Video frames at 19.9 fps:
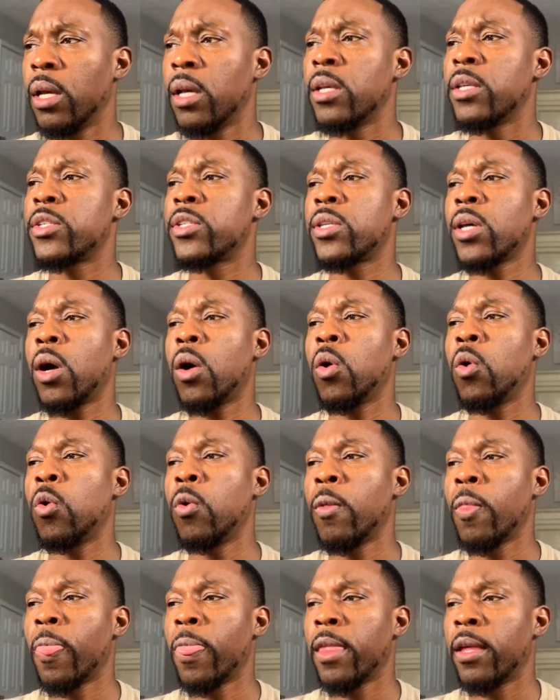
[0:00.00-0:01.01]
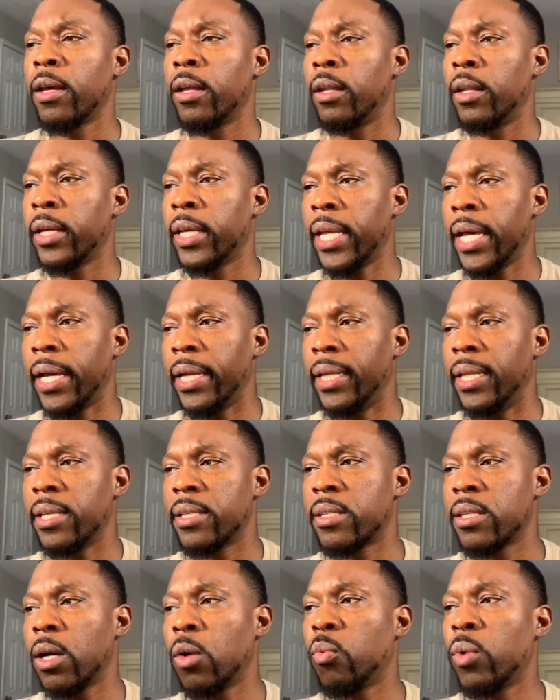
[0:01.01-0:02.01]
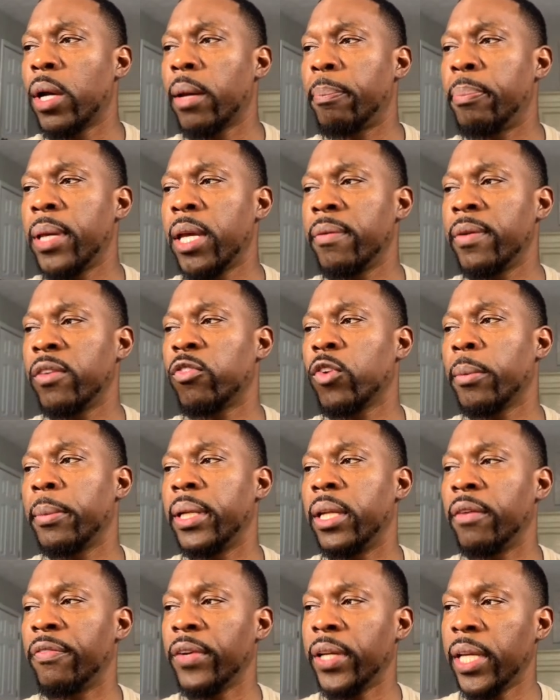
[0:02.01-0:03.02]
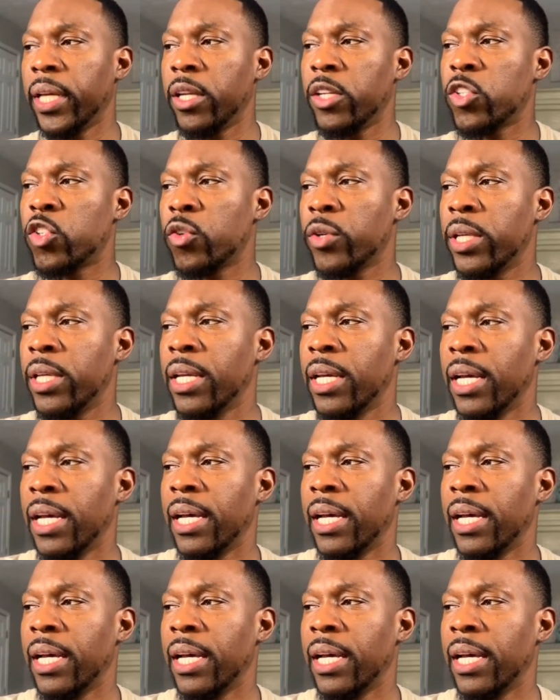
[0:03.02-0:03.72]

So look at that. Did someone pivot from a different industry?